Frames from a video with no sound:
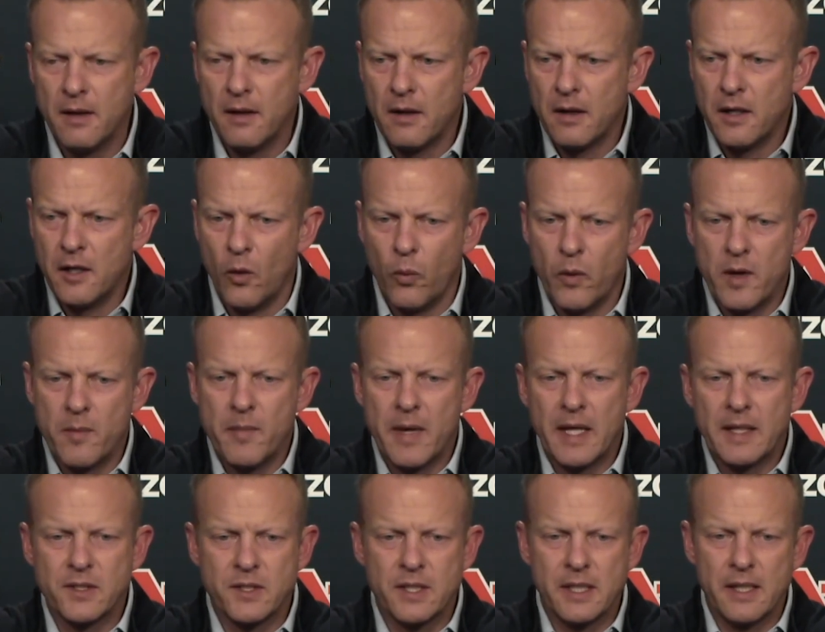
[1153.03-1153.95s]
you know, we may
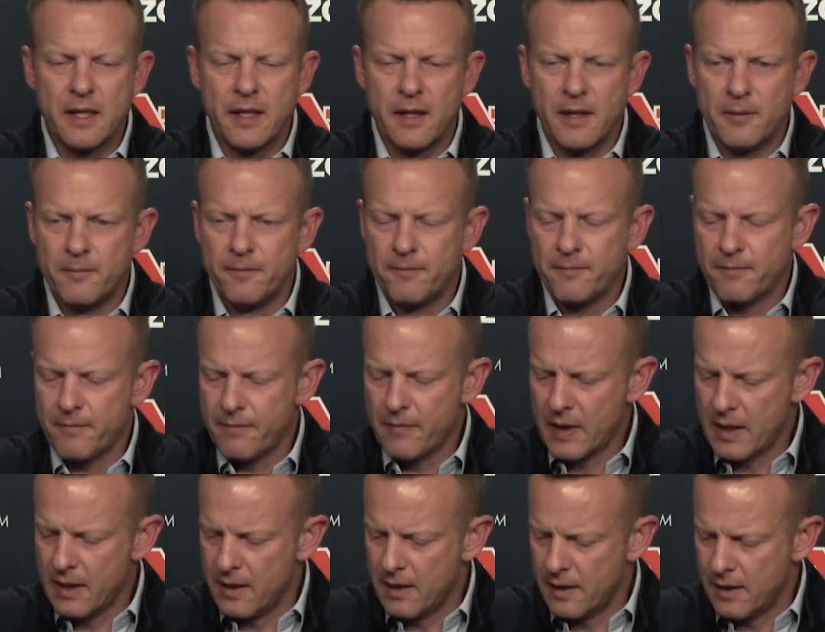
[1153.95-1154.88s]
see him
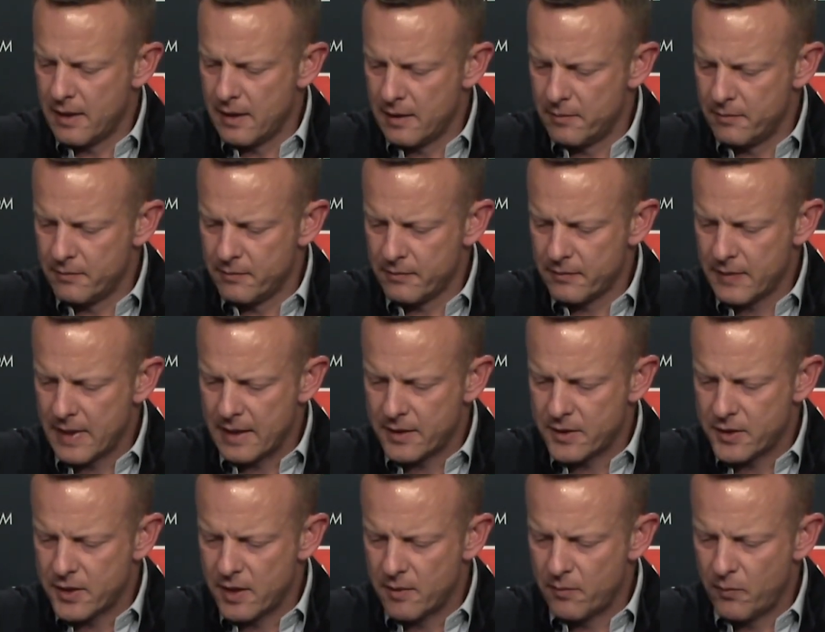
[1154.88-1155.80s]
at
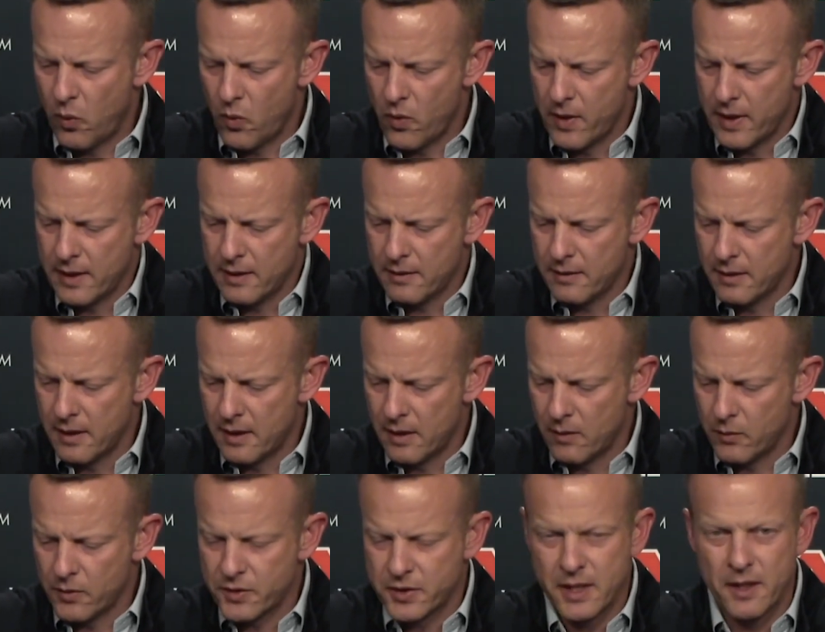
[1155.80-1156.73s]
some point.
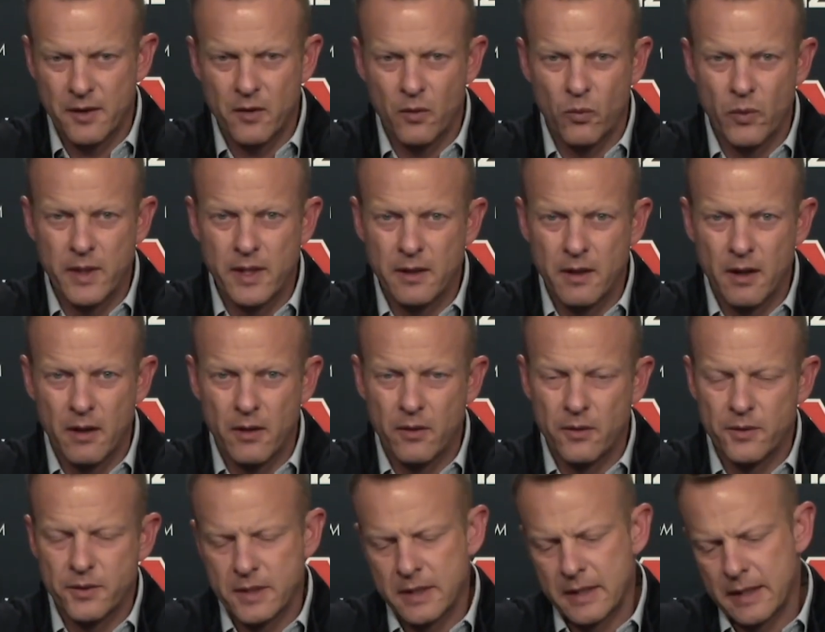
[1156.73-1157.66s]
We'll see how the week
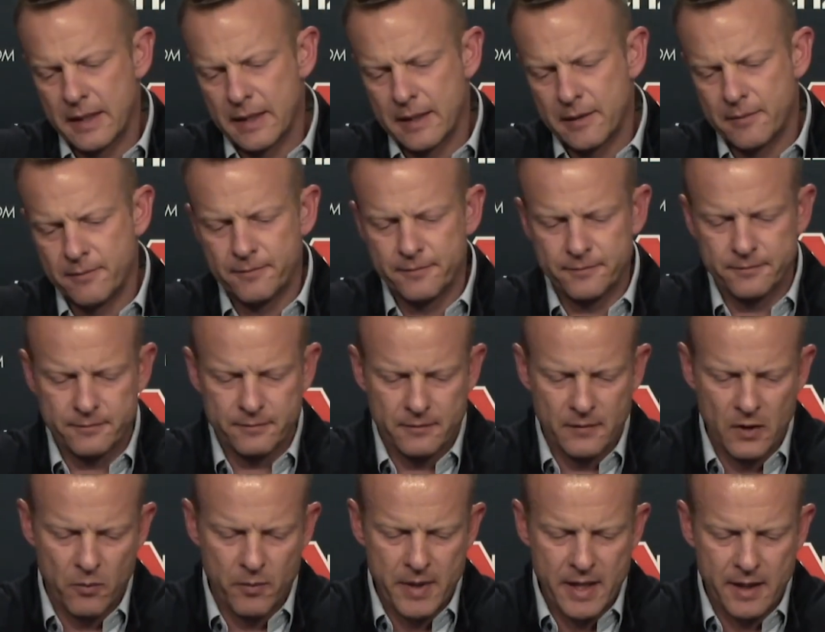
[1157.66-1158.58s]
goes, and then,
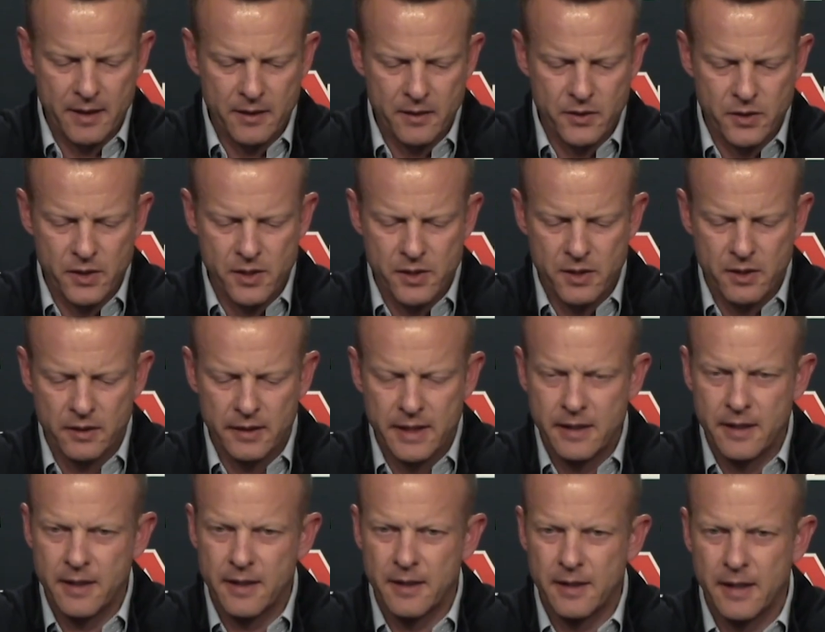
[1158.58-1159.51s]
you know, make a decision
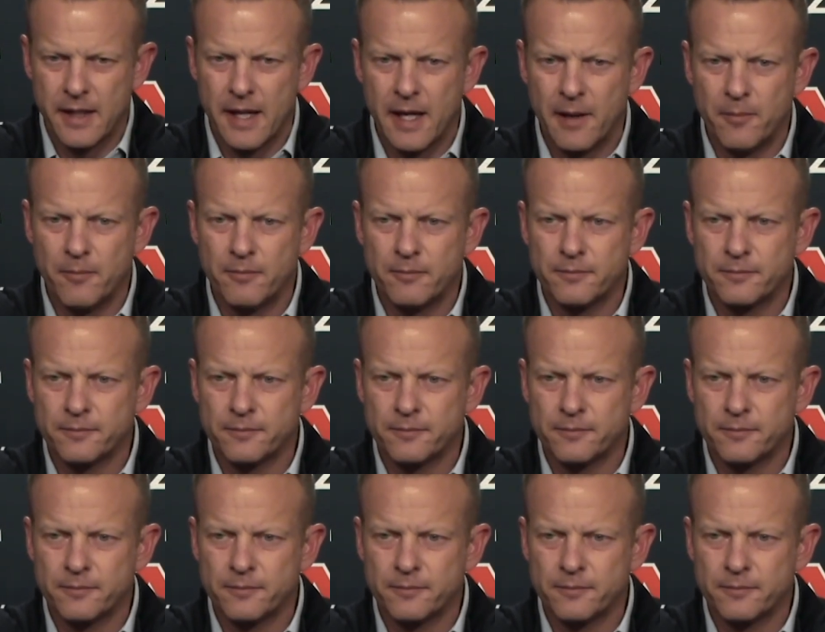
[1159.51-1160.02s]
leading into the game.